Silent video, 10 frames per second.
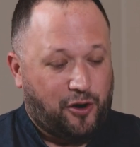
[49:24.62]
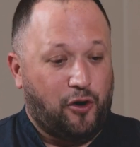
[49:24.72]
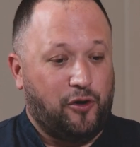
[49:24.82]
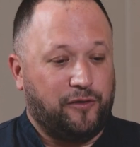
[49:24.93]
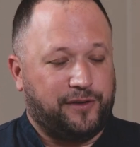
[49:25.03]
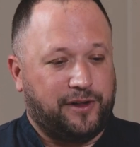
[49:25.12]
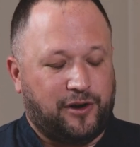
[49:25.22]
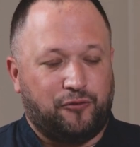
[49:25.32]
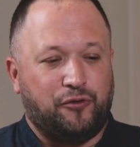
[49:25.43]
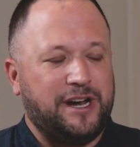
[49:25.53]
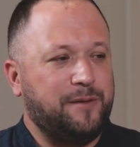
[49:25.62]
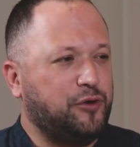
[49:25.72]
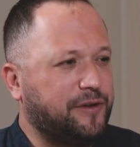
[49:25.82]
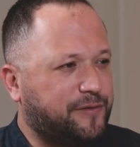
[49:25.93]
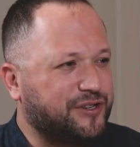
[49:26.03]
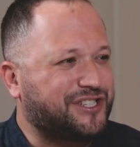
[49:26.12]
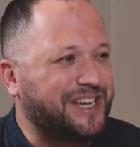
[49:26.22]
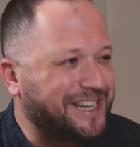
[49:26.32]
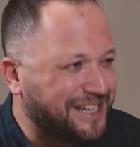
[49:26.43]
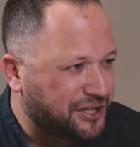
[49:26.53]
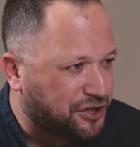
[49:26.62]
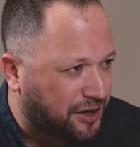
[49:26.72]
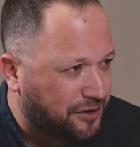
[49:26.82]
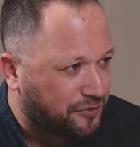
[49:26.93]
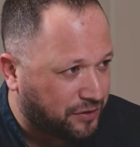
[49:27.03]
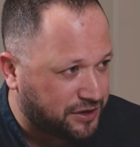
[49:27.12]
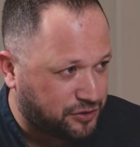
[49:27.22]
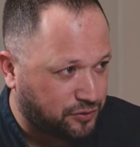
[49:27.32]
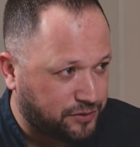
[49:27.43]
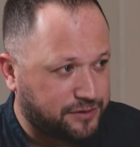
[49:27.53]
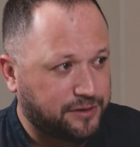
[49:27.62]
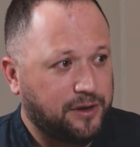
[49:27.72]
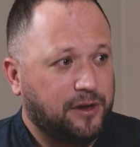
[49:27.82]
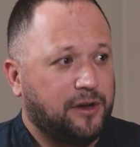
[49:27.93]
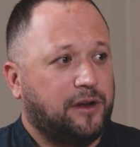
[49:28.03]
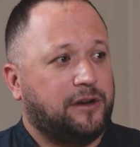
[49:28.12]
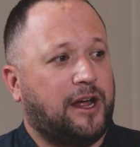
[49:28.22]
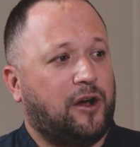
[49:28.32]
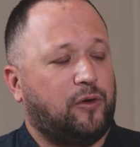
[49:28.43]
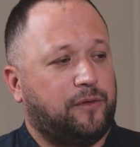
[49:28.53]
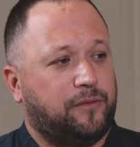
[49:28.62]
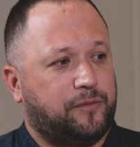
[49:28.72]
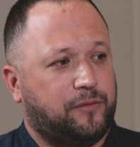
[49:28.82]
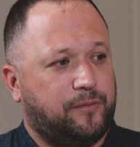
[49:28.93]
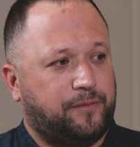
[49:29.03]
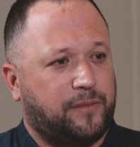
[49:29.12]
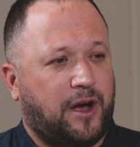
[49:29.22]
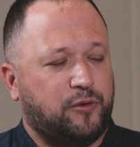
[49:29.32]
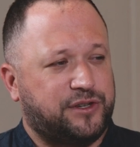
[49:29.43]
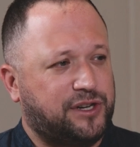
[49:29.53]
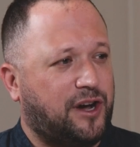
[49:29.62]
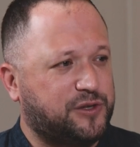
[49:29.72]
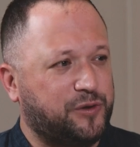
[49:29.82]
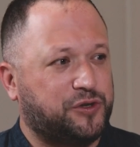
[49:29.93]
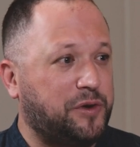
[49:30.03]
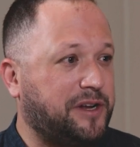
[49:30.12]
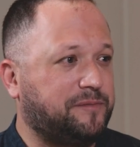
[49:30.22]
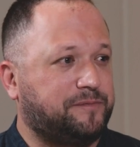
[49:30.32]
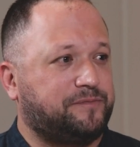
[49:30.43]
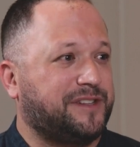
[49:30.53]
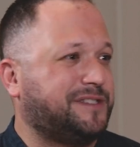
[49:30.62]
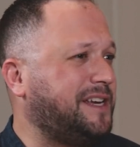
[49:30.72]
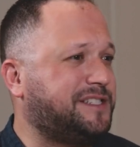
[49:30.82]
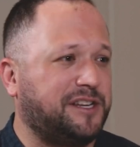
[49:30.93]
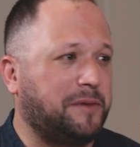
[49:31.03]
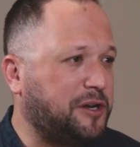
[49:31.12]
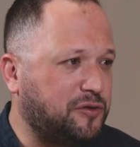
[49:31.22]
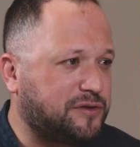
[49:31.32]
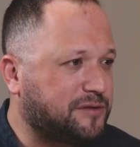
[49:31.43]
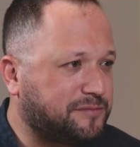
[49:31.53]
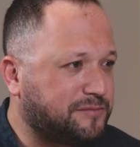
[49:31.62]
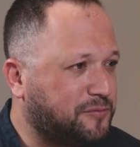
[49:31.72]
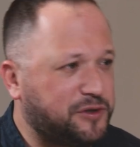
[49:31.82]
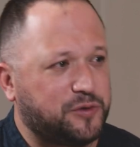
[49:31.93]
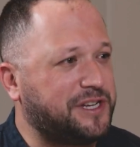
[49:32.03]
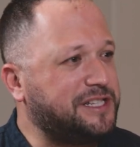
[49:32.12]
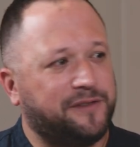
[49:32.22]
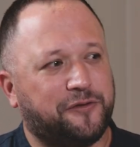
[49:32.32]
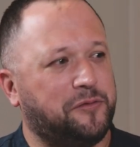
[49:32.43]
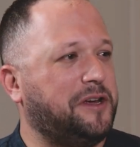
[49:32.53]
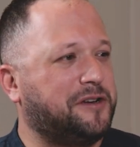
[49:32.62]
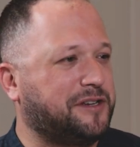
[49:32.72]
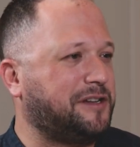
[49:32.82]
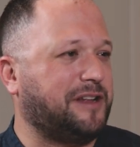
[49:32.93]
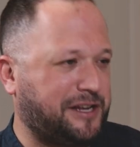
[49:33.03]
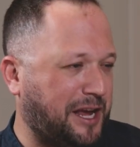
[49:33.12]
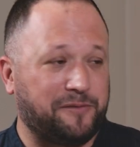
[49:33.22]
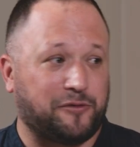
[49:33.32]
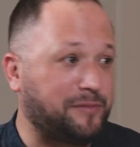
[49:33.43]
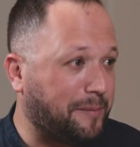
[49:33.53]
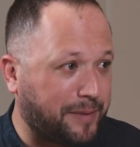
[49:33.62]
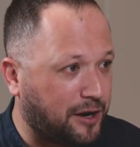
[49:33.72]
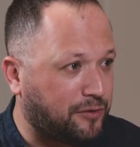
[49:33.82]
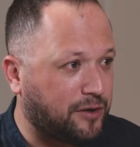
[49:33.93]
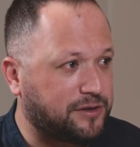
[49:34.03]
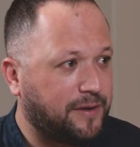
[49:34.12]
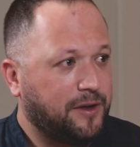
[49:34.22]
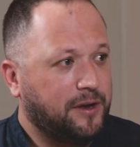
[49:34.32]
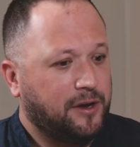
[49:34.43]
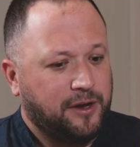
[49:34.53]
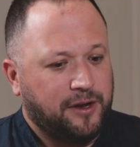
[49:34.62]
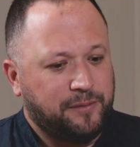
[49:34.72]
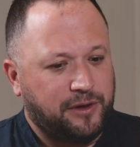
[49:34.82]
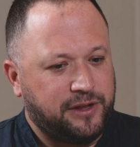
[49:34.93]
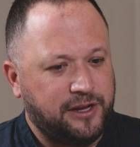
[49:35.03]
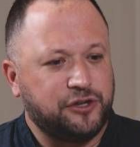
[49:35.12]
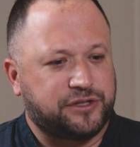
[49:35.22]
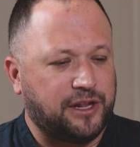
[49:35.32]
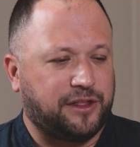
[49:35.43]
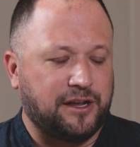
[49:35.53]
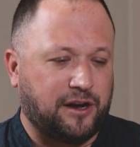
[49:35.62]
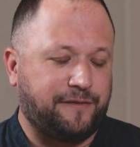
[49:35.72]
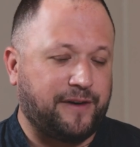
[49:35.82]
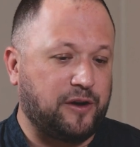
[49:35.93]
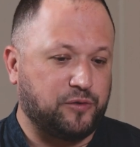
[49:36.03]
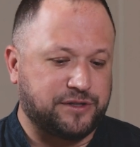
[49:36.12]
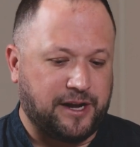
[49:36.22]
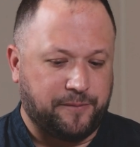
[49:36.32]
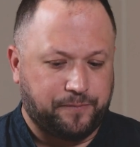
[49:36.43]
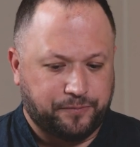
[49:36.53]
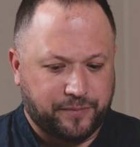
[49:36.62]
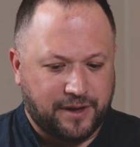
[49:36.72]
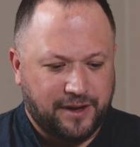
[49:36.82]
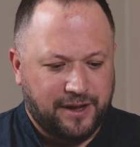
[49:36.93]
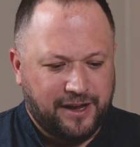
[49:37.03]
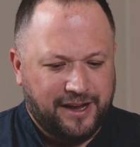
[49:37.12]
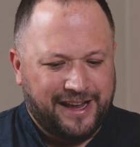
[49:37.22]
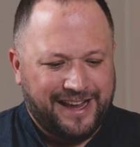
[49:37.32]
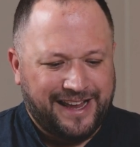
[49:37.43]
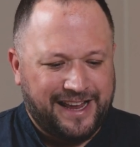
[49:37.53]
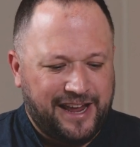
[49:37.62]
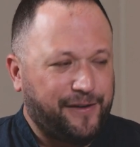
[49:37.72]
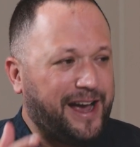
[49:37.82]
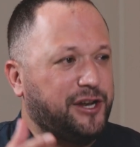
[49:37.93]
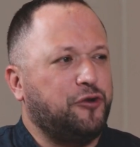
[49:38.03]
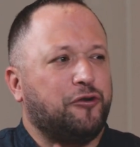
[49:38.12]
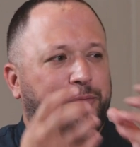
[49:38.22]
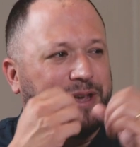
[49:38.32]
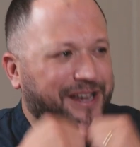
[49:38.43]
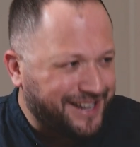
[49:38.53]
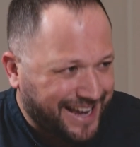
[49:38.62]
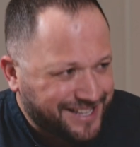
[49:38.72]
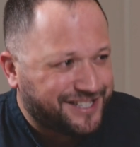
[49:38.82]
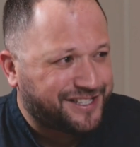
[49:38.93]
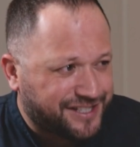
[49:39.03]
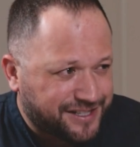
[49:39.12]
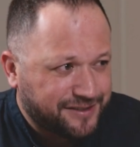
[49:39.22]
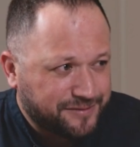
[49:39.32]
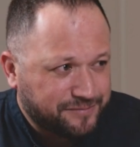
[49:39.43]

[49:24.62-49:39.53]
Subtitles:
of a really beautiful signature restaurant. Now, I was tasked with doing tasting menus, which was easy for me because I came from that background. But the interesting thing I found was that if I had European guests,